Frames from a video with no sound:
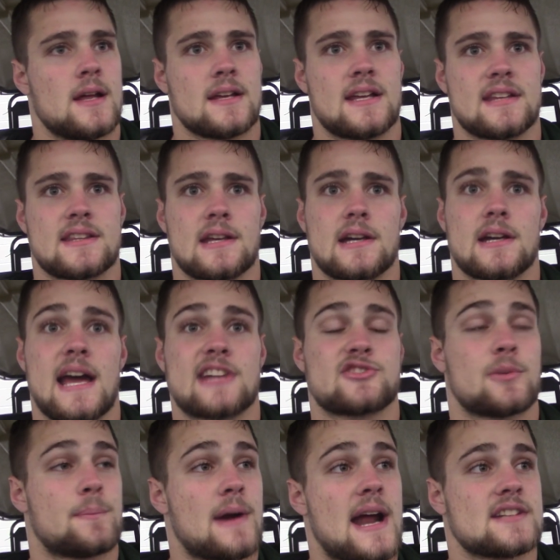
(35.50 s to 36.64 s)
get the
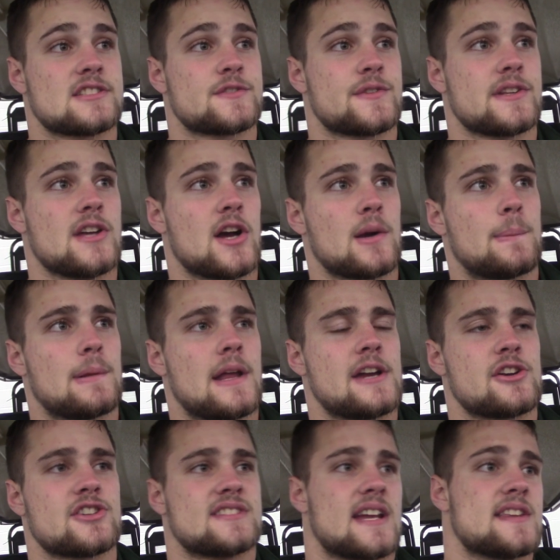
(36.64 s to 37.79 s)
extra practice for the younger
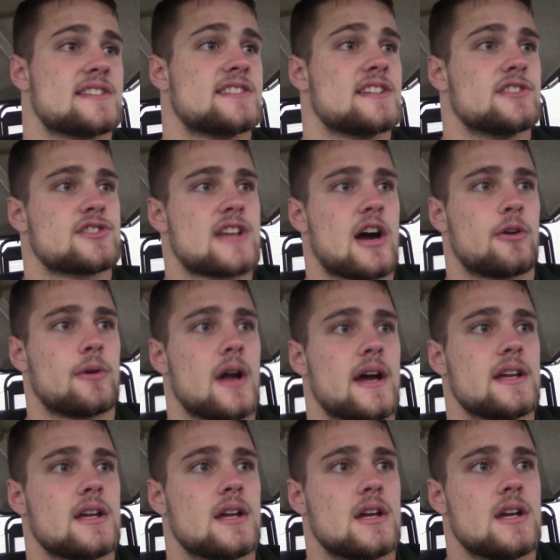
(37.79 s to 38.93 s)
players, send the seniors out
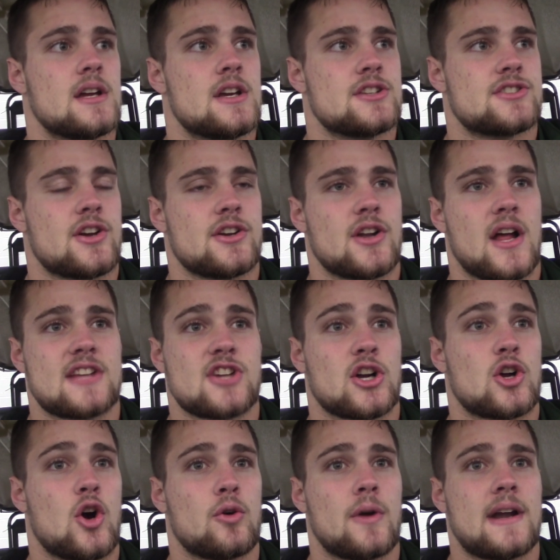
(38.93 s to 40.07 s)
right. So, you know, that's our
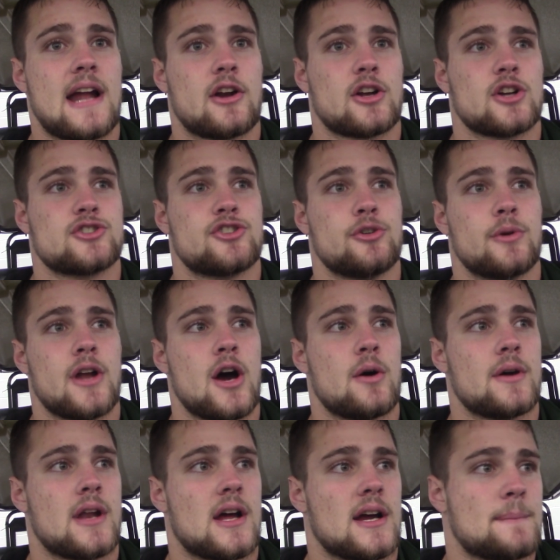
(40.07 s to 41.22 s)
goal right now, to go
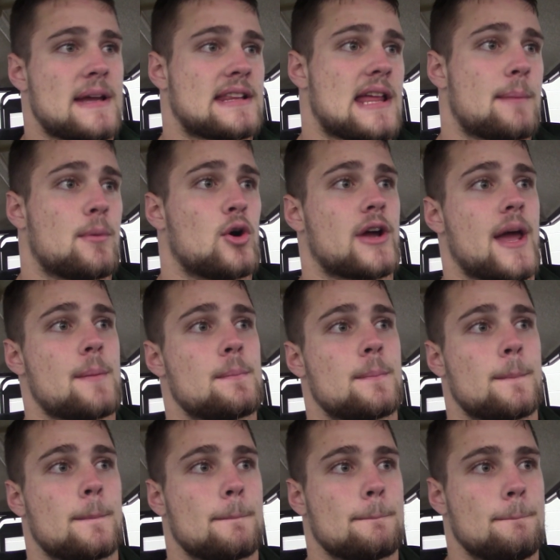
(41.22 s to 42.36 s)
2-0 and make that bowl game.
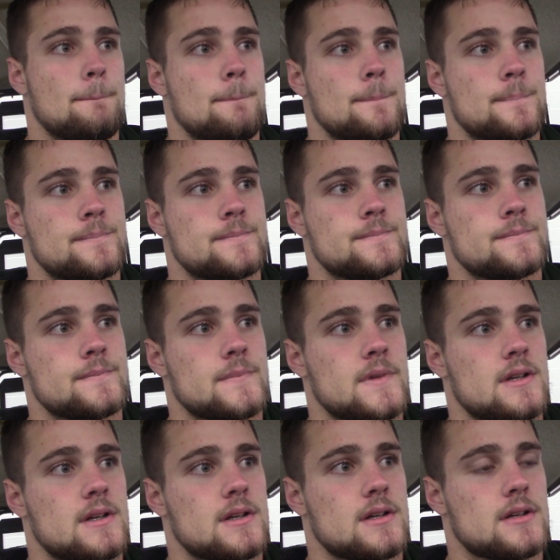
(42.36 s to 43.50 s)
Oh, and as a
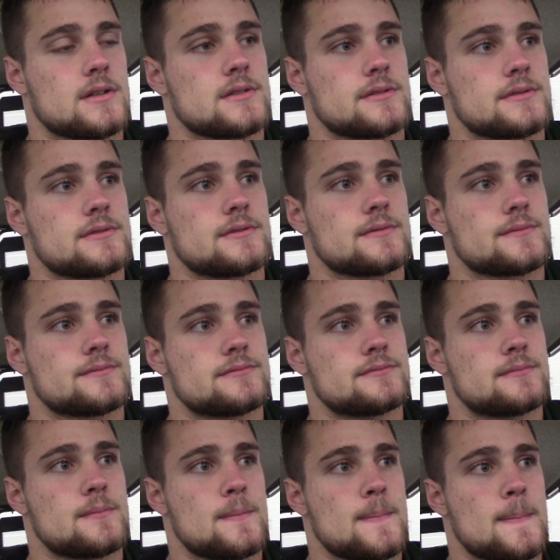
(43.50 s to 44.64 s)
senior, how much would
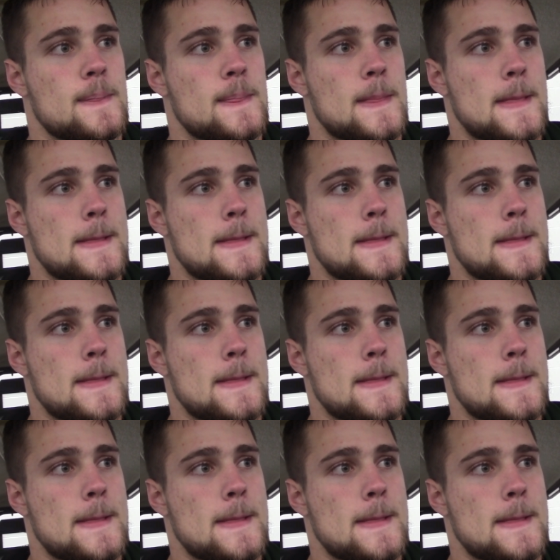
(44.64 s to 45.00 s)
that mean to